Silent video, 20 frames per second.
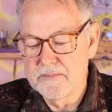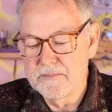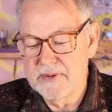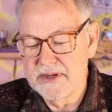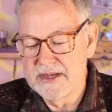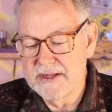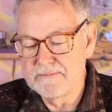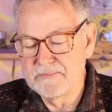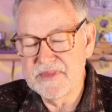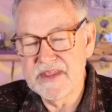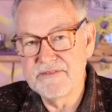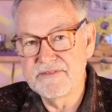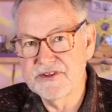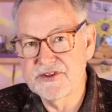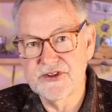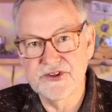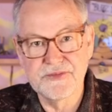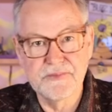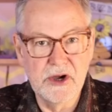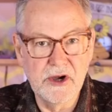But if
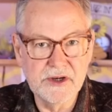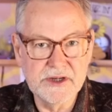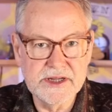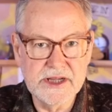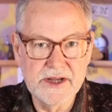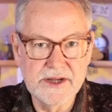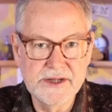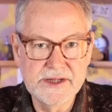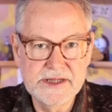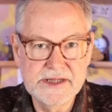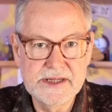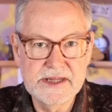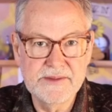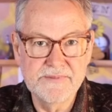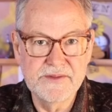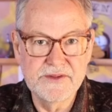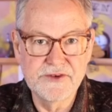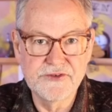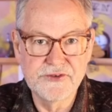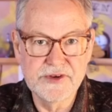it's a small colony
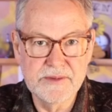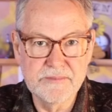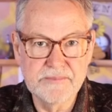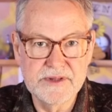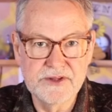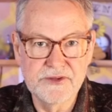and the drip